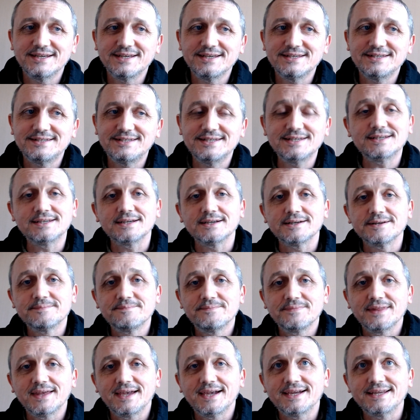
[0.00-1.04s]
dinner
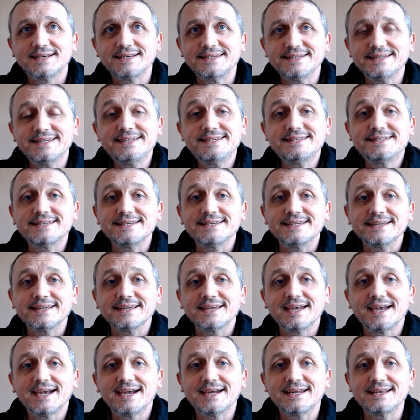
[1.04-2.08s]
and eating,
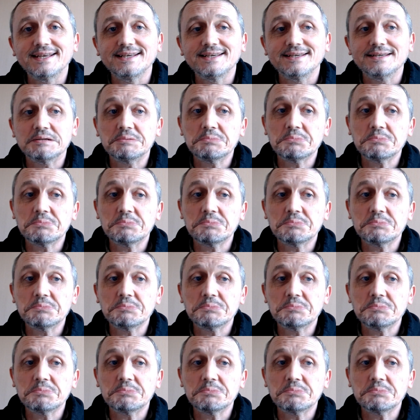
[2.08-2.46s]
and